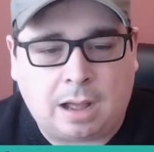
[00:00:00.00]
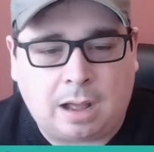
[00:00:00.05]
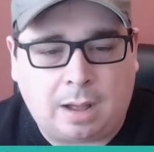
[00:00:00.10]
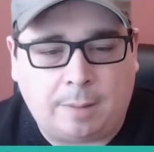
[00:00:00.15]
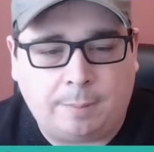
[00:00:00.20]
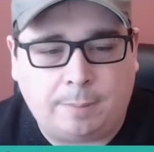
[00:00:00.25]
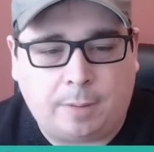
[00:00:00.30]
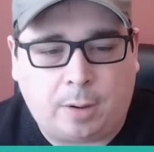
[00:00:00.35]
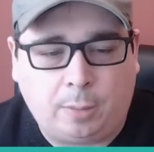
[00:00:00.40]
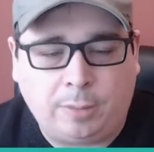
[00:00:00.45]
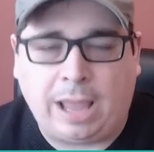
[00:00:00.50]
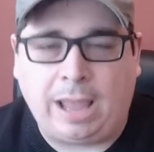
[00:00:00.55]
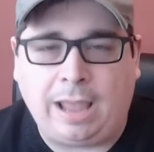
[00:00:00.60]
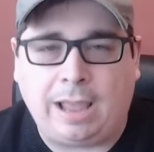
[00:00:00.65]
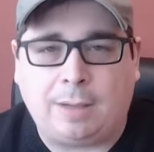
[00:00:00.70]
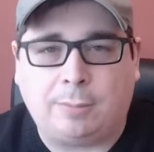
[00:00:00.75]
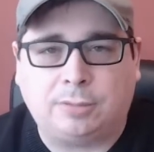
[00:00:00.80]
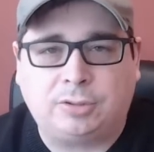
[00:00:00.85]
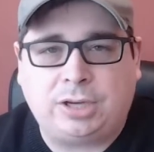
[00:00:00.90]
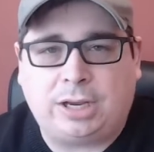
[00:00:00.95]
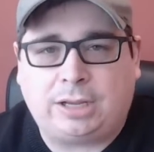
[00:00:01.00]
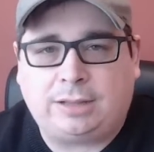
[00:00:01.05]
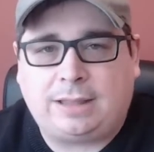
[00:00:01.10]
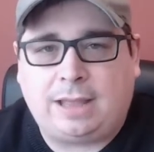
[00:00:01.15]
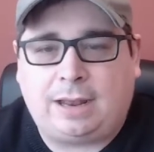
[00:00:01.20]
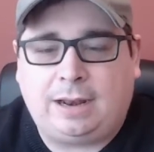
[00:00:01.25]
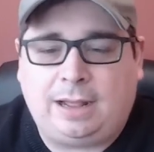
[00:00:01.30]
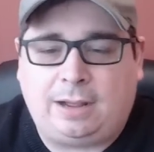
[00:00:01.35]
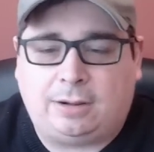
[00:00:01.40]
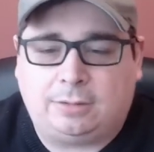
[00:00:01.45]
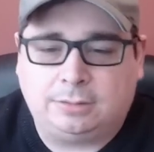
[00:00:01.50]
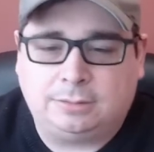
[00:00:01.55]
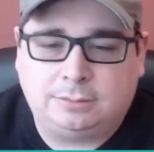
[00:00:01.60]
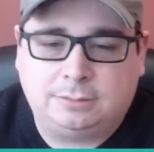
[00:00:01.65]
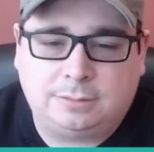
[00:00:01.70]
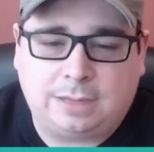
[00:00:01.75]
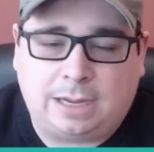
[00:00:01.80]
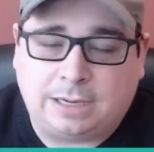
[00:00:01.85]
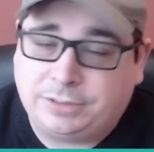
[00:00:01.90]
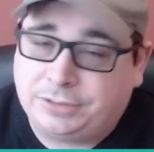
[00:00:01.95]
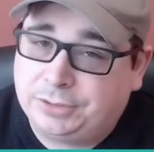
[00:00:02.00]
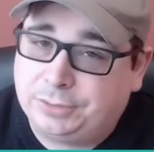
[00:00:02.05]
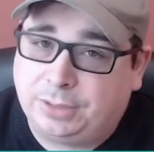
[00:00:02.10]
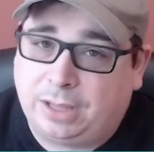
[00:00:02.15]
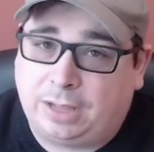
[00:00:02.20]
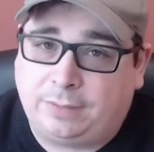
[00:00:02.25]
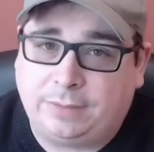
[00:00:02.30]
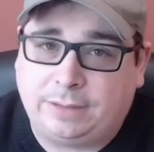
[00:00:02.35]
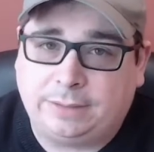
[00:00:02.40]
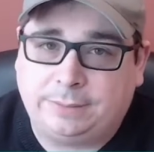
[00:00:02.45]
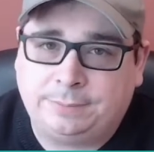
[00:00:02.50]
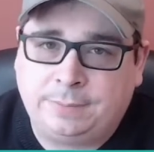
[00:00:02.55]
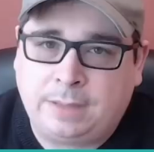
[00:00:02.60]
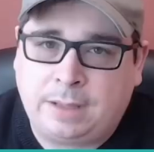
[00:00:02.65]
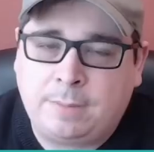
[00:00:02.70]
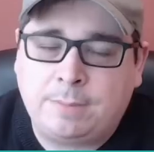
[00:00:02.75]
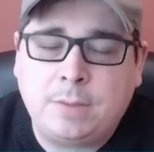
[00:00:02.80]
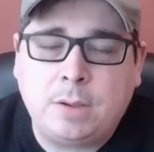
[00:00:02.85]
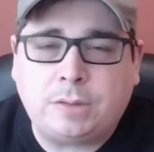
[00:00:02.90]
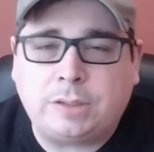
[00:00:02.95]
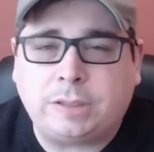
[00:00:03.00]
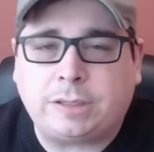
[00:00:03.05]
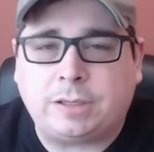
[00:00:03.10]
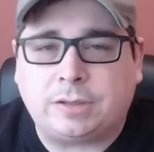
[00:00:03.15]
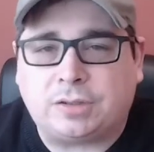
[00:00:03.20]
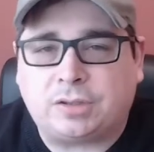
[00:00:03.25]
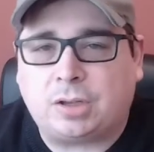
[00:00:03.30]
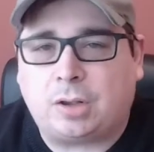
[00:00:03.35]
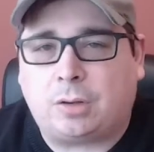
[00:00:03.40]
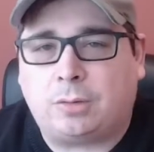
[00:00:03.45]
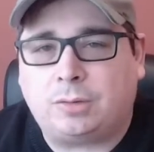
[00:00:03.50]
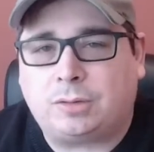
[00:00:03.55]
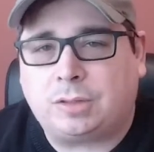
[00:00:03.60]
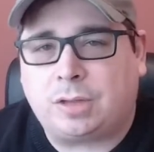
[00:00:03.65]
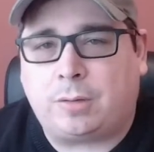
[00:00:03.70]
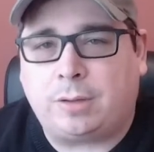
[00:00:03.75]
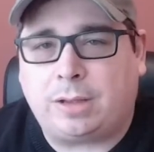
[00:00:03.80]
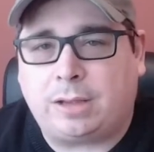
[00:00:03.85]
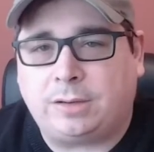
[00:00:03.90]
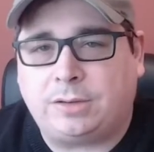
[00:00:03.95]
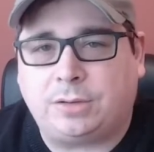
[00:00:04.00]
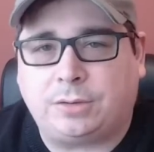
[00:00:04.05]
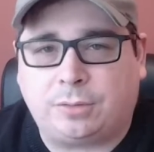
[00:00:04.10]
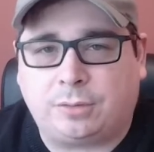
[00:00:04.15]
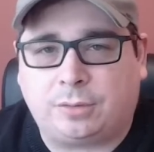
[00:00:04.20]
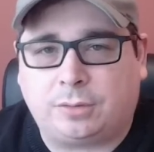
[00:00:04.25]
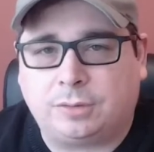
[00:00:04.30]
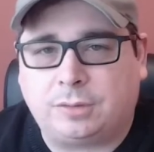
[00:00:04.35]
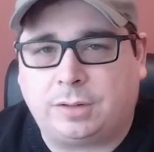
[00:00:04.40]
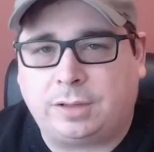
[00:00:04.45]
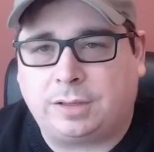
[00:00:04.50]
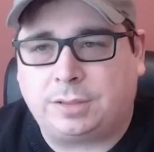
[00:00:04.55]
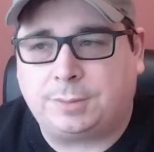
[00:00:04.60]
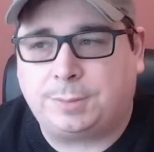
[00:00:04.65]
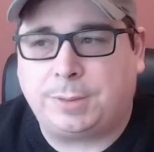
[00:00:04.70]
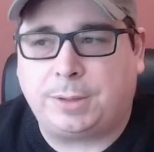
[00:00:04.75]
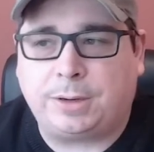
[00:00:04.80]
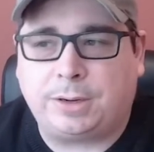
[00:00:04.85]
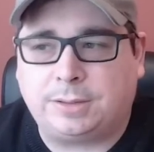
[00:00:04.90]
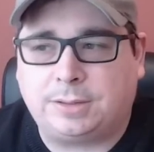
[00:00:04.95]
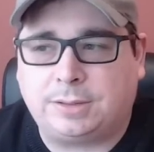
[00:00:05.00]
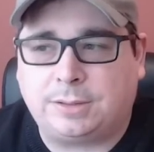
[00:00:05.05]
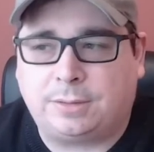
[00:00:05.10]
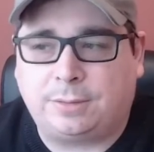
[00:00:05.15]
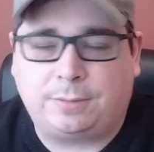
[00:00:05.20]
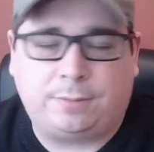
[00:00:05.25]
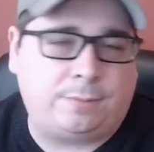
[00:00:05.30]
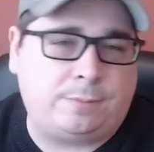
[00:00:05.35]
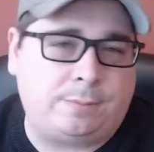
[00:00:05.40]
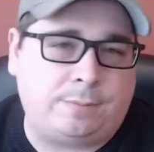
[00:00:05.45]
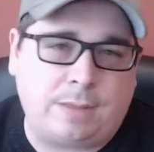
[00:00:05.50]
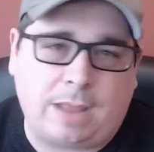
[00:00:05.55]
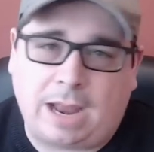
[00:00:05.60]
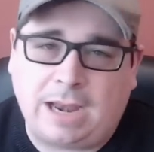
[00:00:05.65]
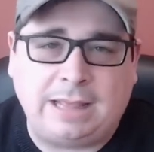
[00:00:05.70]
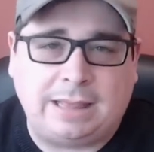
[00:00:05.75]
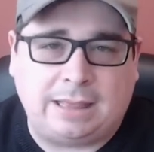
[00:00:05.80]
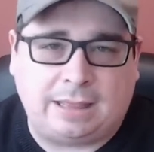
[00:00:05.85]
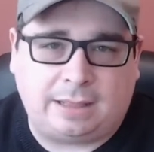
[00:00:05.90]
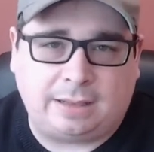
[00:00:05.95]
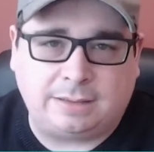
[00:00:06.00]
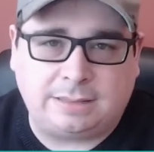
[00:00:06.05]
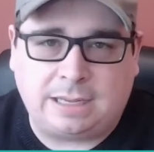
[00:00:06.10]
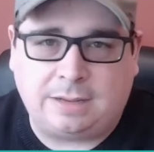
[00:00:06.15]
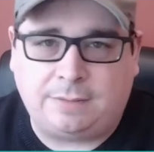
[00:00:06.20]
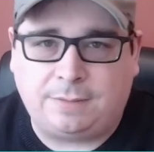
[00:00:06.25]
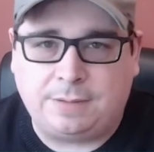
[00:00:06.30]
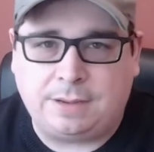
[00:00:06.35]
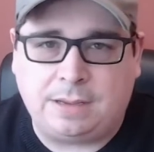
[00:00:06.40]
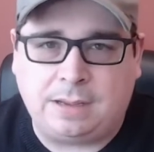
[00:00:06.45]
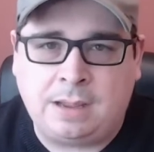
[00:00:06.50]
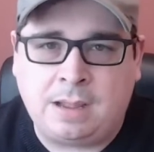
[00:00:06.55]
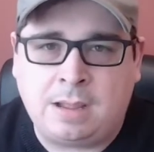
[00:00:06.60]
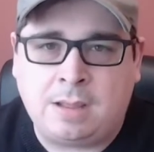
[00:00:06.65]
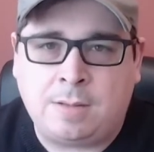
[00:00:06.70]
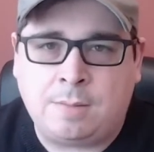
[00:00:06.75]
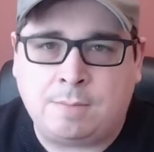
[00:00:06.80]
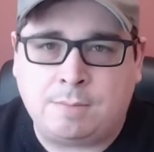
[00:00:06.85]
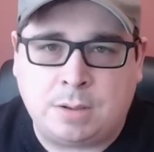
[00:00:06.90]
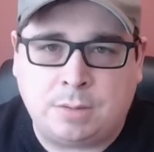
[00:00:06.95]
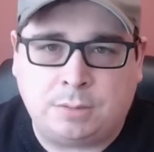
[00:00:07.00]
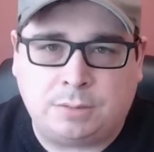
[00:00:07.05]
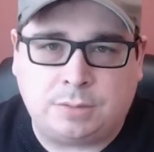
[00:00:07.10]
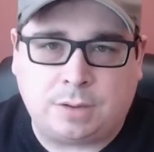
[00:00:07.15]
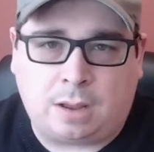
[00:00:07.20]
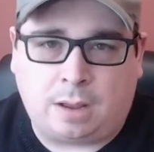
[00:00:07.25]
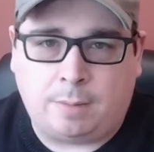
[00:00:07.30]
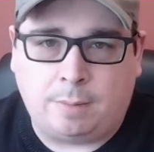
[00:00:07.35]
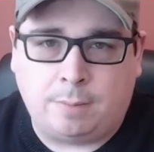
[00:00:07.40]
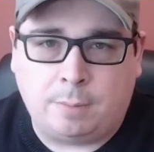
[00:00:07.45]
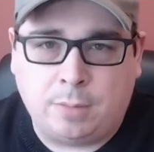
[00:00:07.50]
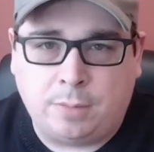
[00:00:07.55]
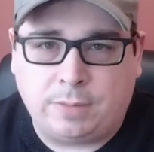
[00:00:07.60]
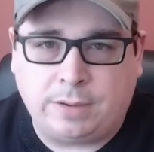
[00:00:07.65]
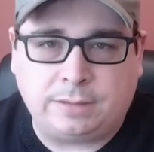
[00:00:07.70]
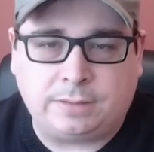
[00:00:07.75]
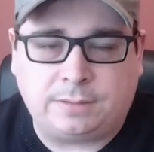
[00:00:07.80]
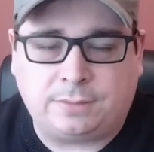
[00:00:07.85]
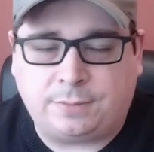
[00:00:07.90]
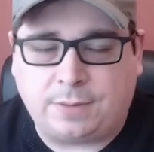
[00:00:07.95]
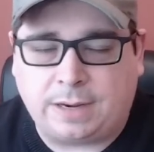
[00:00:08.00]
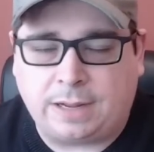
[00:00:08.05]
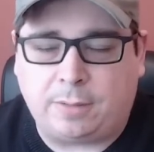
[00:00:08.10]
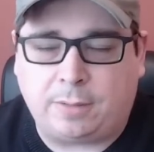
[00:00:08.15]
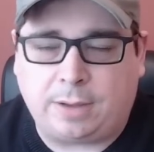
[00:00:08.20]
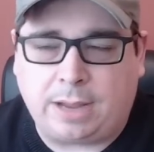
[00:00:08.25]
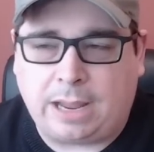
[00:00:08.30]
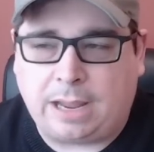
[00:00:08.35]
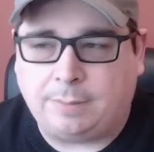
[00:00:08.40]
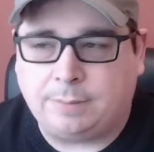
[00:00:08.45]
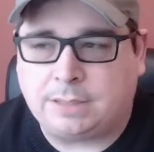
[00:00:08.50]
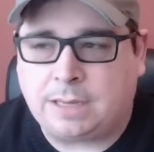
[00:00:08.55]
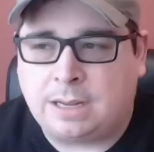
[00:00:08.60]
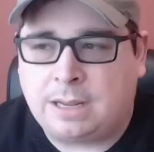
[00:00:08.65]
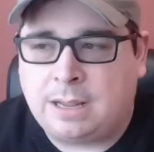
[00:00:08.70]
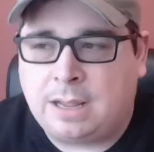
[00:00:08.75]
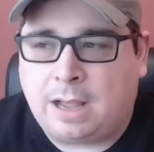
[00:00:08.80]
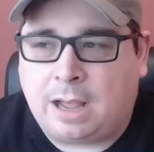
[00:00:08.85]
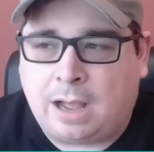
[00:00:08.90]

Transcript: Um, okay, I will check that out. I do love it. Music is so, so integral to the experience of anything TV, uh, movies, video games,